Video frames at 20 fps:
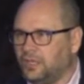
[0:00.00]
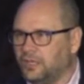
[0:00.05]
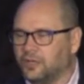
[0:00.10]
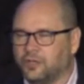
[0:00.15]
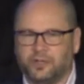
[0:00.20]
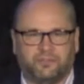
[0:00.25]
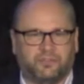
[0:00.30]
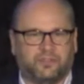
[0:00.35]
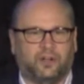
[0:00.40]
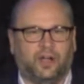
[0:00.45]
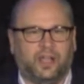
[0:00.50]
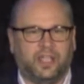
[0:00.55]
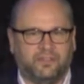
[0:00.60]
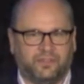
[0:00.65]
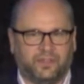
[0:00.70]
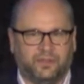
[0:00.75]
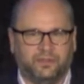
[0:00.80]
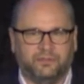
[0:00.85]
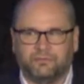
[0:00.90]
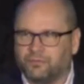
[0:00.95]
Cliff
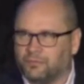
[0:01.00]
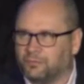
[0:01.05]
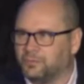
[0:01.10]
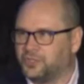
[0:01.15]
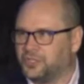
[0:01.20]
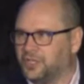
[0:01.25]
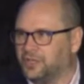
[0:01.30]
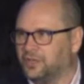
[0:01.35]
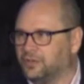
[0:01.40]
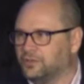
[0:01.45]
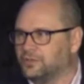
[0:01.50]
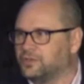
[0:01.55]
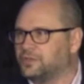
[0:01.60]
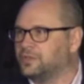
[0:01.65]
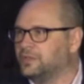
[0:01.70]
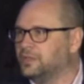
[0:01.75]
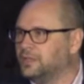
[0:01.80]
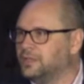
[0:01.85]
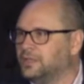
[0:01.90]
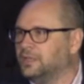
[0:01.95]
Clavin from
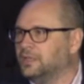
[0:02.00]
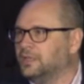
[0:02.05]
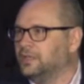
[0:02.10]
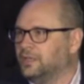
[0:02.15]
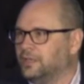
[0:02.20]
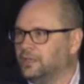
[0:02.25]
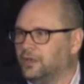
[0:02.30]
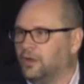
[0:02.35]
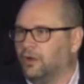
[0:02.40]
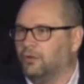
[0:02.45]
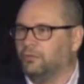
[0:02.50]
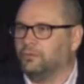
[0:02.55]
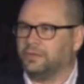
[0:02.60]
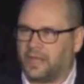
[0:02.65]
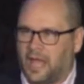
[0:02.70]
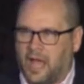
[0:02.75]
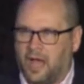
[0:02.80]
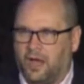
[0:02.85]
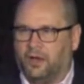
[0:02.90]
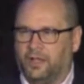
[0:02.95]
Cheers, you know,
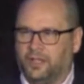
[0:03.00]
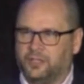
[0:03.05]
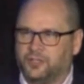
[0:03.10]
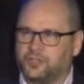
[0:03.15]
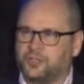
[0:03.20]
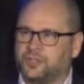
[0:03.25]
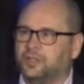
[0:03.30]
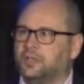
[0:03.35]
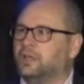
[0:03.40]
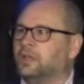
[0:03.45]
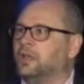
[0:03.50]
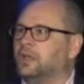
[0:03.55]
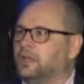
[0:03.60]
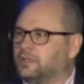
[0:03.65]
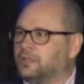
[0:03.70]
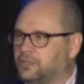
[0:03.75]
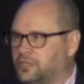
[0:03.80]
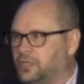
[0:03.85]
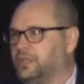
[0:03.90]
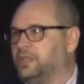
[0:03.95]
knowledge,
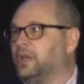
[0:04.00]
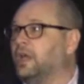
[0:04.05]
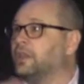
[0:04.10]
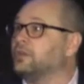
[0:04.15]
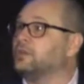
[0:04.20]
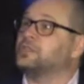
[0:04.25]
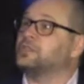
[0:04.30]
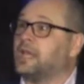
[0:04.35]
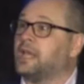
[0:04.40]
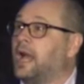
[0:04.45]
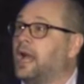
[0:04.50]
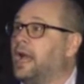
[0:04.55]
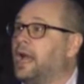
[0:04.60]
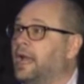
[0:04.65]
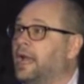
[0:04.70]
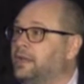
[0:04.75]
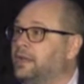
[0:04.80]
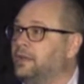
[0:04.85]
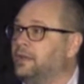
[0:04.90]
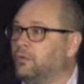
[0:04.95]
to the other
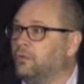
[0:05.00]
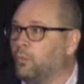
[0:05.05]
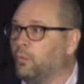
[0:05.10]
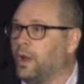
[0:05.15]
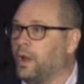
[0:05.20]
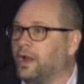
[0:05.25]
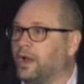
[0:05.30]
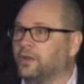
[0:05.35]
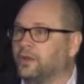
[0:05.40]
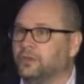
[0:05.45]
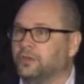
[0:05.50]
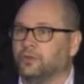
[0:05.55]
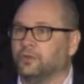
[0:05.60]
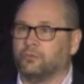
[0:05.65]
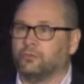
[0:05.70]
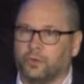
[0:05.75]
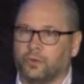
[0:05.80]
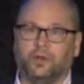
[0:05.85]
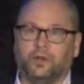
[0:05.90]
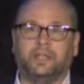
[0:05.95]
side where
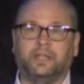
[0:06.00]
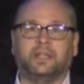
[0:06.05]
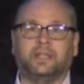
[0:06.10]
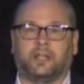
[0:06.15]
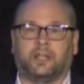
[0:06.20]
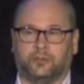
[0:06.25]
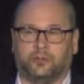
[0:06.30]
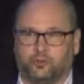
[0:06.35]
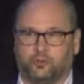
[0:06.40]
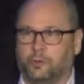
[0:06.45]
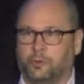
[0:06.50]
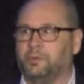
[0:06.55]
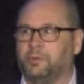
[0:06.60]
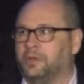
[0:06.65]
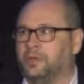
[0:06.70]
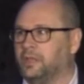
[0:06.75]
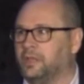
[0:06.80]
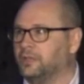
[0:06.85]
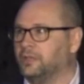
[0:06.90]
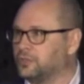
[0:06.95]
you're really
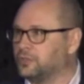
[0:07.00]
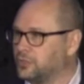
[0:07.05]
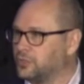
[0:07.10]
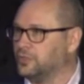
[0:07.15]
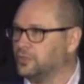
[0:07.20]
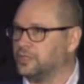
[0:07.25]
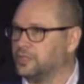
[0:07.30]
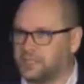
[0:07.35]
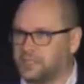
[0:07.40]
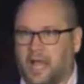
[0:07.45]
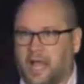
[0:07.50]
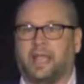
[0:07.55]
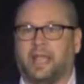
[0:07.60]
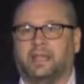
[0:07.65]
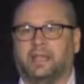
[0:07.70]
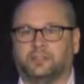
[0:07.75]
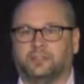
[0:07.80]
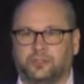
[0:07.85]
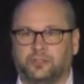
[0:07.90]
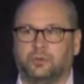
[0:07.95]
contributing to the
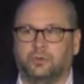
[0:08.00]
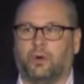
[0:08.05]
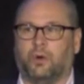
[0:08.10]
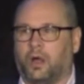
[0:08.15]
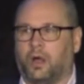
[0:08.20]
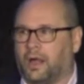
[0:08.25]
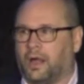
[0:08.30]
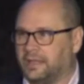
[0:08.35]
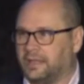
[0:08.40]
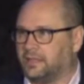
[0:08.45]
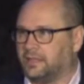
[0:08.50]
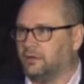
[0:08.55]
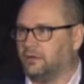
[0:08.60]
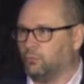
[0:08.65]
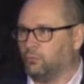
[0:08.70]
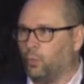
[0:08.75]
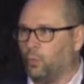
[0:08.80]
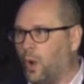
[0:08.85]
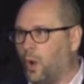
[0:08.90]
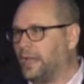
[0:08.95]
science. You are at the
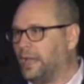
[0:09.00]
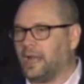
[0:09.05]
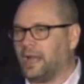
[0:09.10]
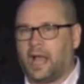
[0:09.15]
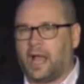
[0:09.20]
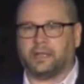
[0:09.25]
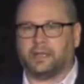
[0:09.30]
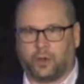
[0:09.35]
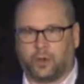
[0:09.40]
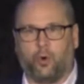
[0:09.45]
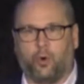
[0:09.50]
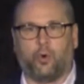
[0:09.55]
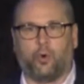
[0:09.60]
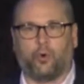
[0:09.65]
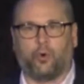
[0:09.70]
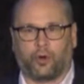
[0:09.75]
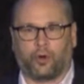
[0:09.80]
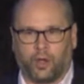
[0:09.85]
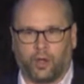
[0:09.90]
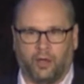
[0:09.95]
white-hot
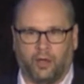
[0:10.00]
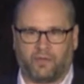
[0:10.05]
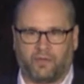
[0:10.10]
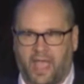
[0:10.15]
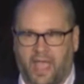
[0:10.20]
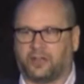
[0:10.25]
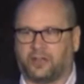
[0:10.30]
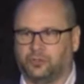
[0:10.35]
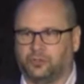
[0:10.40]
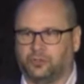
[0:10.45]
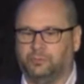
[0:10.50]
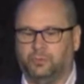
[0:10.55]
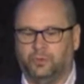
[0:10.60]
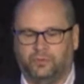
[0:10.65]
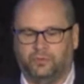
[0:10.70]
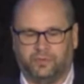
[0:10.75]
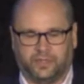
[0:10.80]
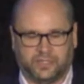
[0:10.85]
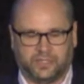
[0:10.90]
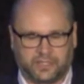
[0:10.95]
core of actually
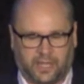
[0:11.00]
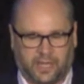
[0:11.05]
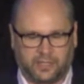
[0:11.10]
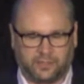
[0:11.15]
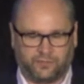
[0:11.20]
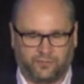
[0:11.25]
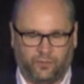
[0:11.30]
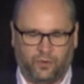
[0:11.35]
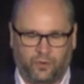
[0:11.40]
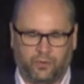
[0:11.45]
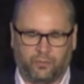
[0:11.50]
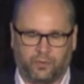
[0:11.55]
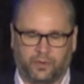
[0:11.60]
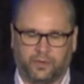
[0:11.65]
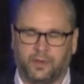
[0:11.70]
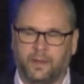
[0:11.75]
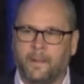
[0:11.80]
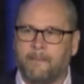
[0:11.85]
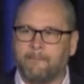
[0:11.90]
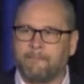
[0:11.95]
moving the science forward.